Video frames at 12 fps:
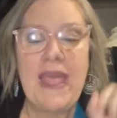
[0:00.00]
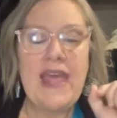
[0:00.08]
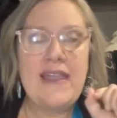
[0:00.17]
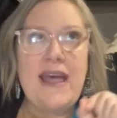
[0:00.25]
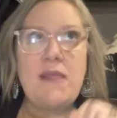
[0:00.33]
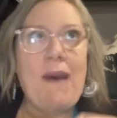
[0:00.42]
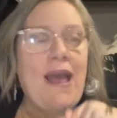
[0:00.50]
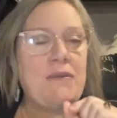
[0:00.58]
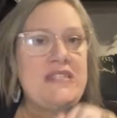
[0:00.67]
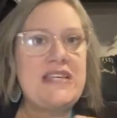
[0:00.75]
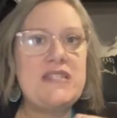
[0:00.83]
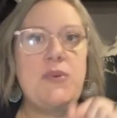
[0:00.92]
Now, the Bible
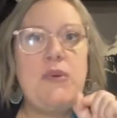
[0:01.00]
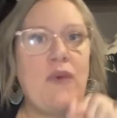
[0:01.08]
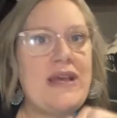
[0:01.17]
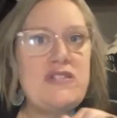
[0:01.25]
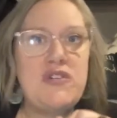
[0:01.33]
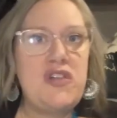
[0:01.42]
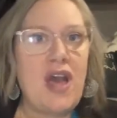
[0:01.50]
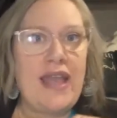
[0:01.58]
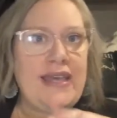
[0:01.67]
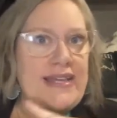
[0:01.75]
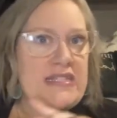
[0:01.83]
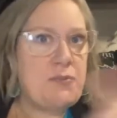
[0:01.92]
says we wrestle not
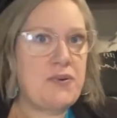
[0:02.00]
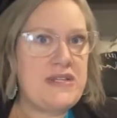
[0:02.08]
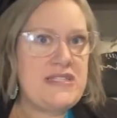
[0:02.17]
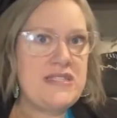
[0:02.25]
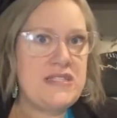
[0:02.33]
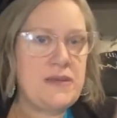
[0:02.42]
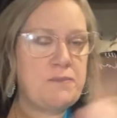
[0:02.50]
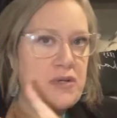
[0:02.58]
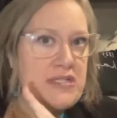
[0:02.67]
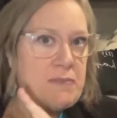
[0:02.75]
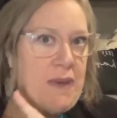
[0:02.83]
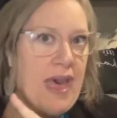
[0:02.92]
against prince and
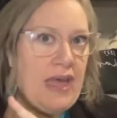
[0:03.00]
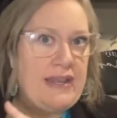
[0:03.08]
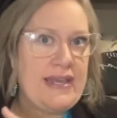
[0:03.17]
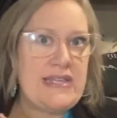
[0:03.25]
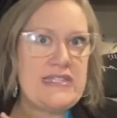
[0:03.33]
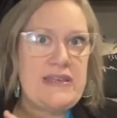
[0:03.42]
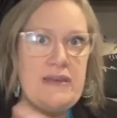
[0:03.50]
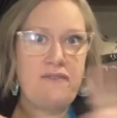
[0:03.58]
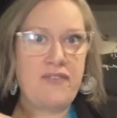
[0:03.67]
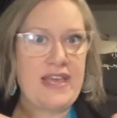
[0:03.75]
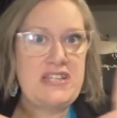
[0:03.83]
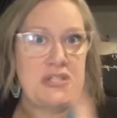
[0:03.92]
principalities and
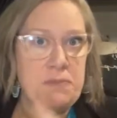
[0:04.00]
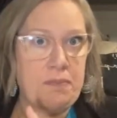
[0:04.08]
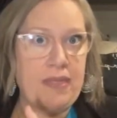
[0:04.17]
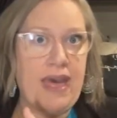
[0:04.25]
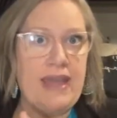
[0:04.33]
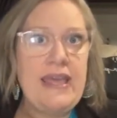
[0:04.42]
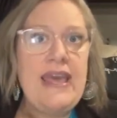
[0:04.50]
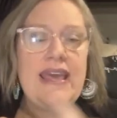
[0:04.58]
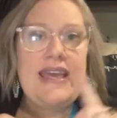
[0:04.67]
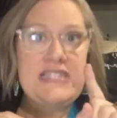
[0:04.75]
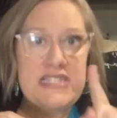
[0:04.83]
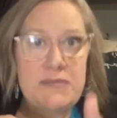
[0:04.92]
flesh and blood.
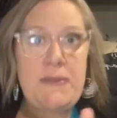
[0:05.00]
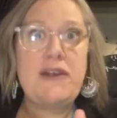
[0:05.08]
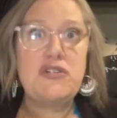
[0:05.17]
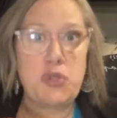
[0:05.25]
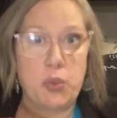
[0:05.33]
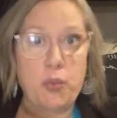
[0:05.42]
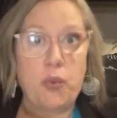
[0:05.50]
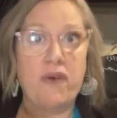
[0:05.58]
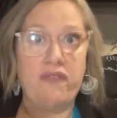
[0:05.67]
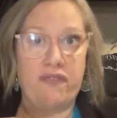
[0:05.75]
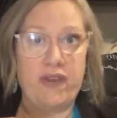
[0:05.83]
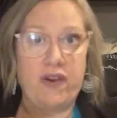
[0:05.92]
It's a spiritual
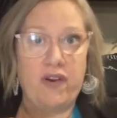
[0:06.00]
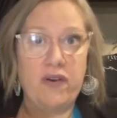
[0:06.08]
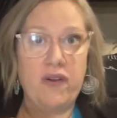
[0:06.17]
warfare.